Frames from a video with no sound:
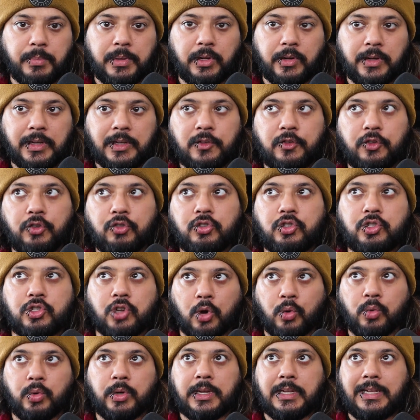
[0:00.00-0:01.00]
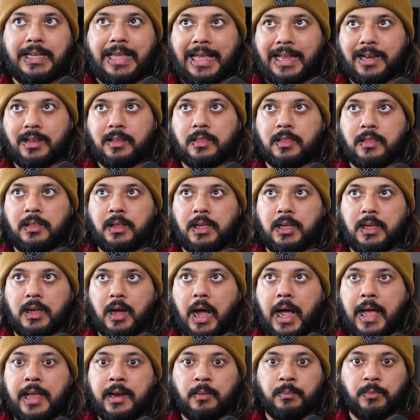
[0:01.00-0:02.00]
buildings, you don't get the
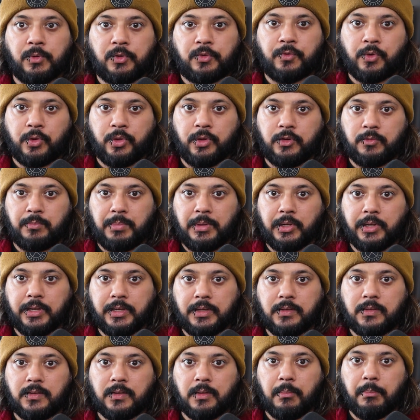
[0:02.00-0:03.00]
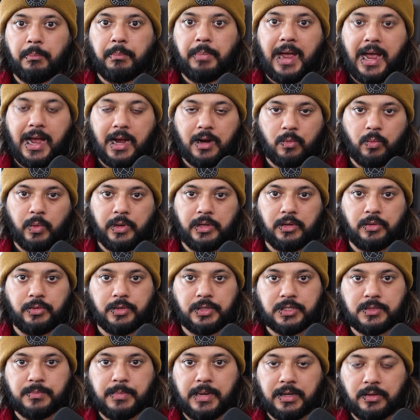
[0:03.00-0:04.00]
items for those buildings back when you
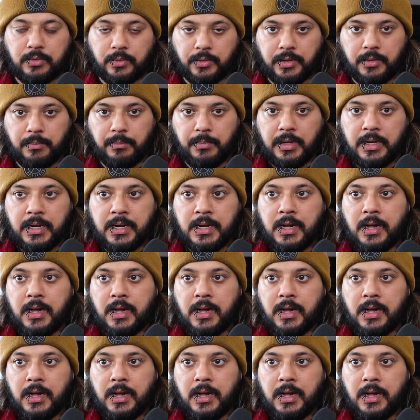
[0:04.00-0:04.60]
dismantle them.